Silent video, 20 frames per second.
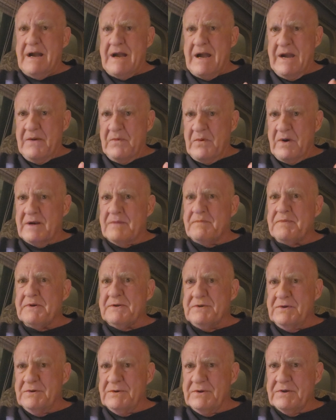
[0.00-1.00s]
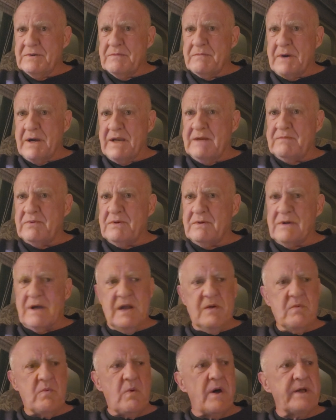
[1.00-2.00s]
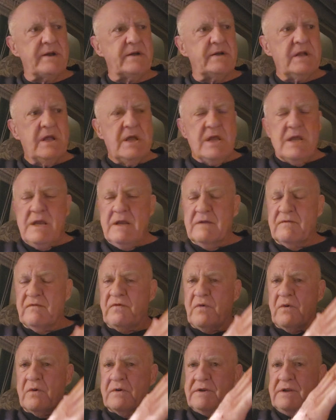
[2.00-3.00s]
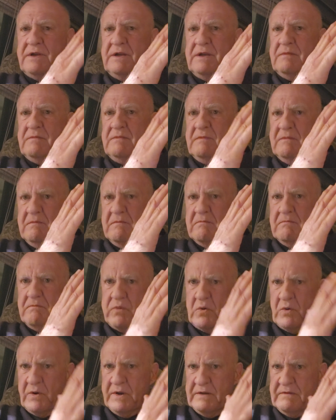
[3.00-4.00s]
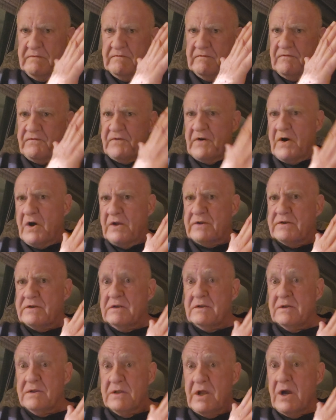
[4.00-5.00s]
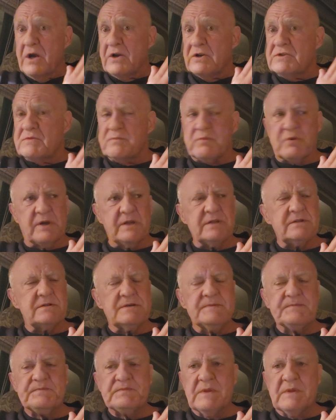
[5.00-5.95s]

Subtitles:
I want a peculiar Bible. I want it in 14-point font, large print,